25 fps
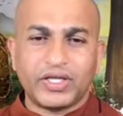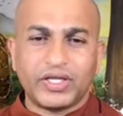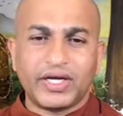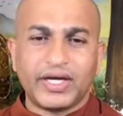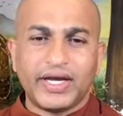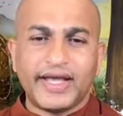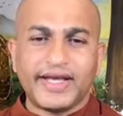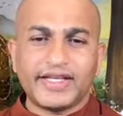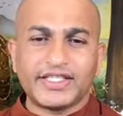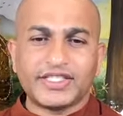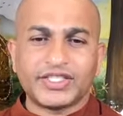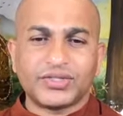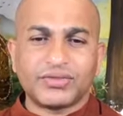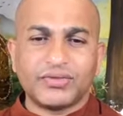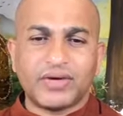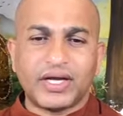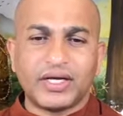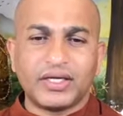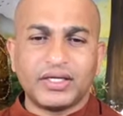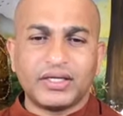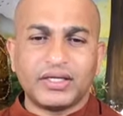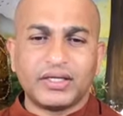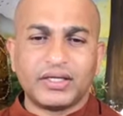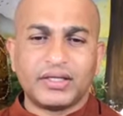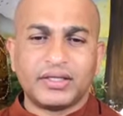the next
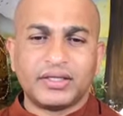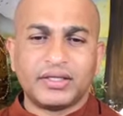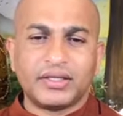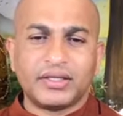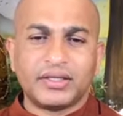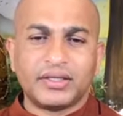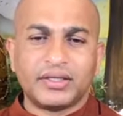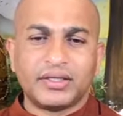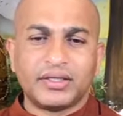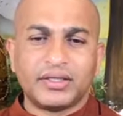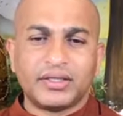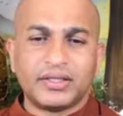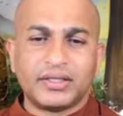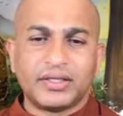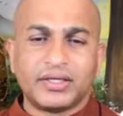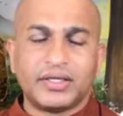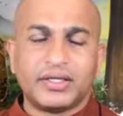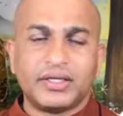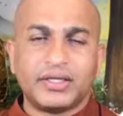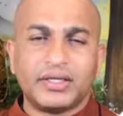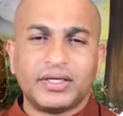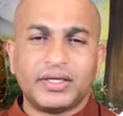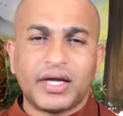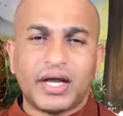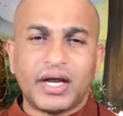one,
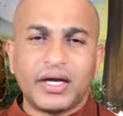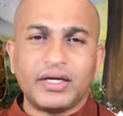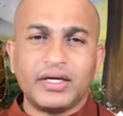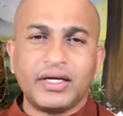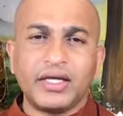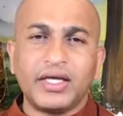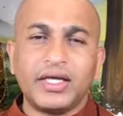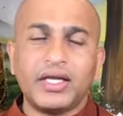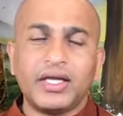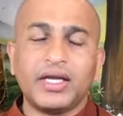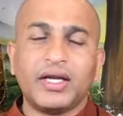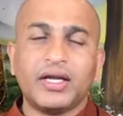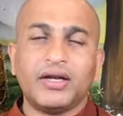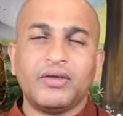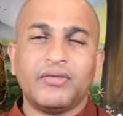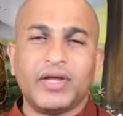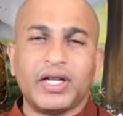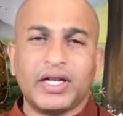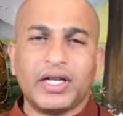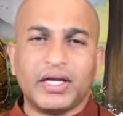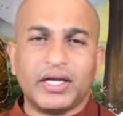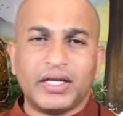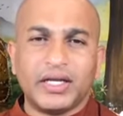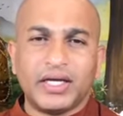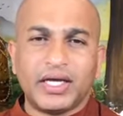ill
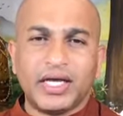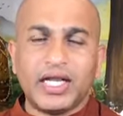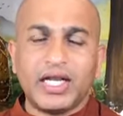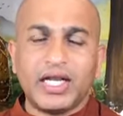will.